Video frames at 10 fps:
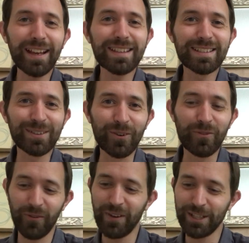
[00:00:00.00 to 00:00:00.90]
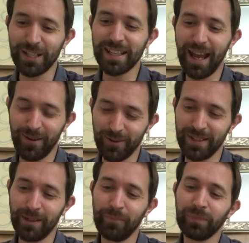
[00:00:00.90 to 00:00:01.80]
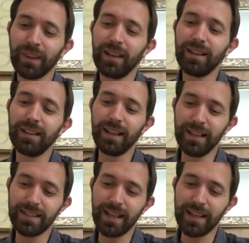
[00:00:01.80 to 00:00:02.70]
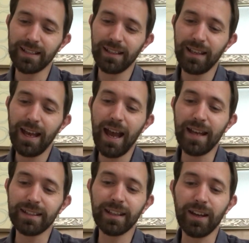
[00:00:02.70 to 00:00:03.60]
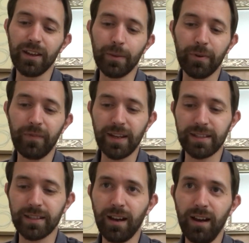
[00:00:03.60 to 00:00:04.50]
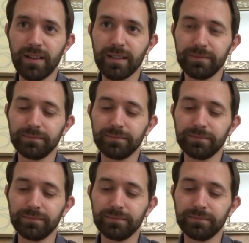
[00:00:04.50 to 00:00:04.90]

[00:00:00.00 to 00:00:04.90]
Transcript: Silverfish's house," Lily said, handing her the professor's card.